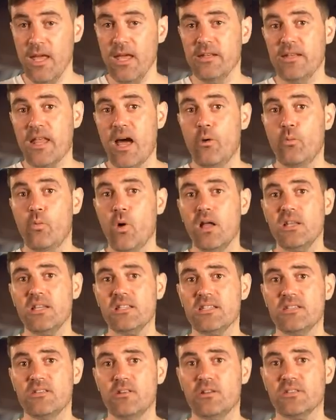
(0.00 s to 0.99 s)
Now, while
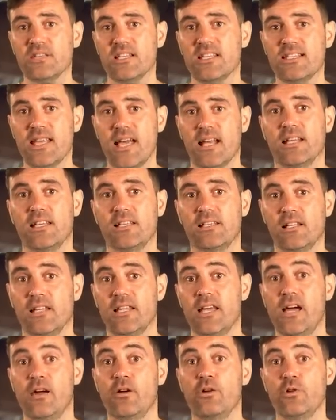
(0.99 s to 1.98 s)
it's not exactly
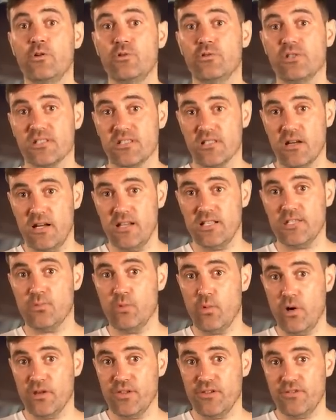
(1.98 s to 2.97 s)
clear who decides
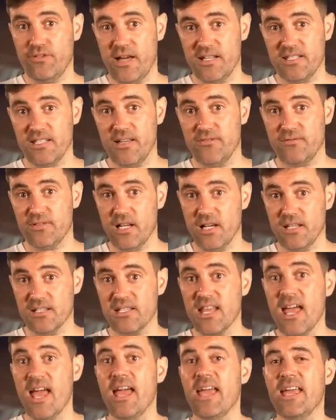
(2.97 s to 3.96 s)
what the FATF
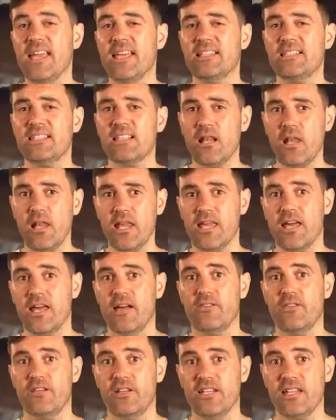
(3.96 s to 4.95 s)
does, it's
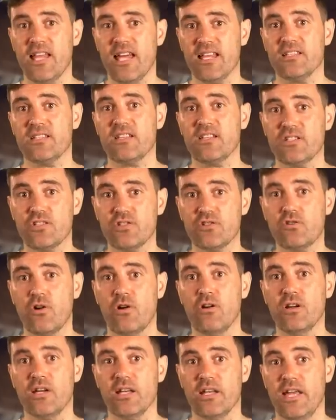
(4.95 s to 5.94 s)
clear that it has
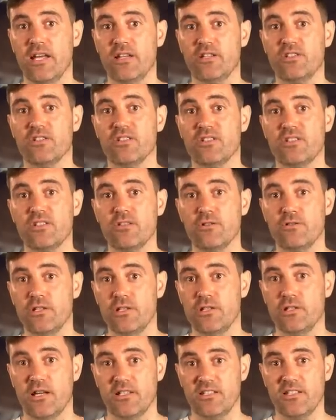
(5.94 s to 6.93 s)
strong connections to the
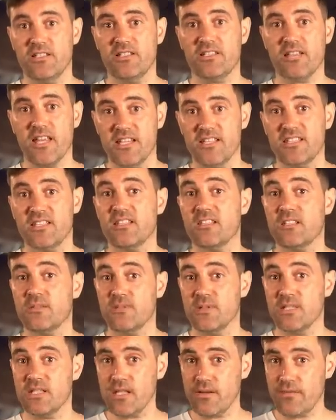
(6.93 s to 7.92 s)
United States,
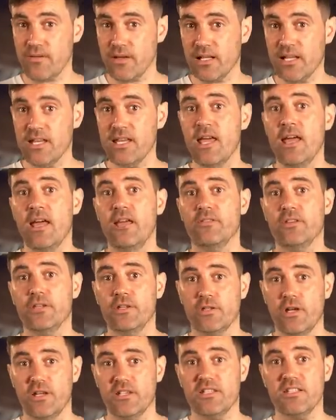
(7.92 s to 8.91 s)
specifically the
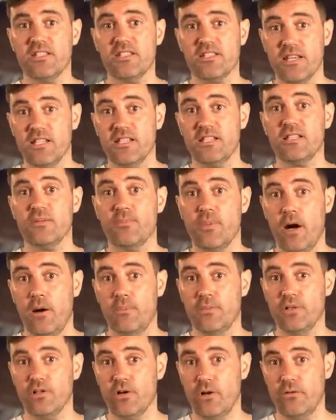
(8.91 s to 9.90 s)
United States
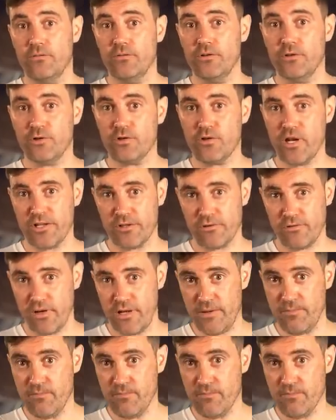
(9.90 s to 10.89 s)
Department of the
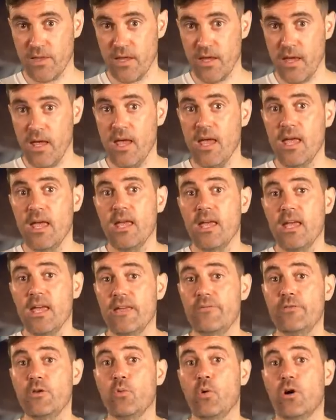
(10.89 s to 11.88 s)
Treasury.
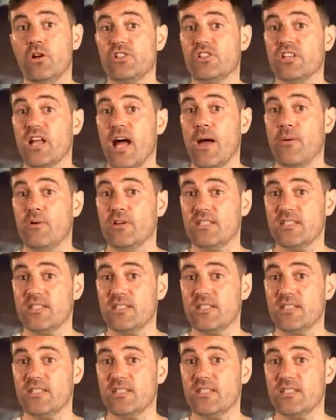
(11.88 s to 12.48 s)
If you watched our